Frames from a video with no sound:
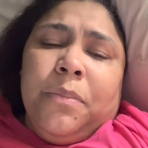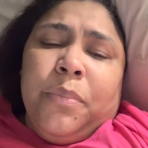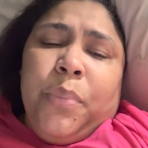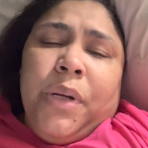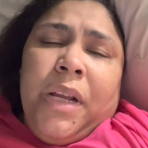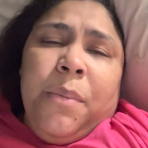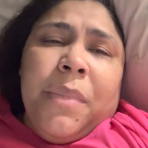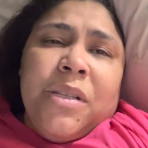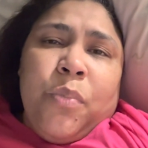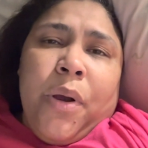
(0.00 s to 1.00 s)
put him
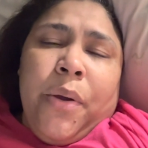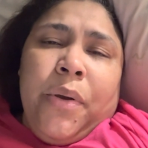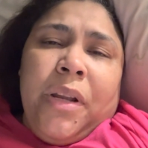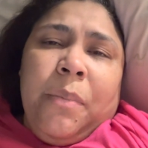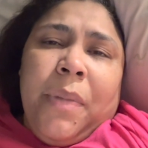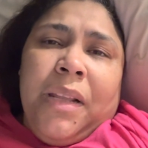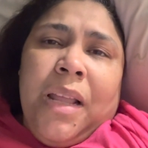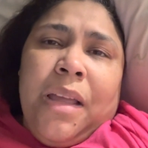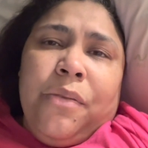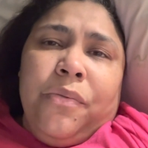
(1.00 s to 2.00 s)
as priority in my
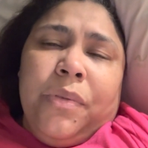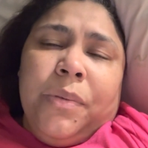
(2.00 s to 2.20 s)
life,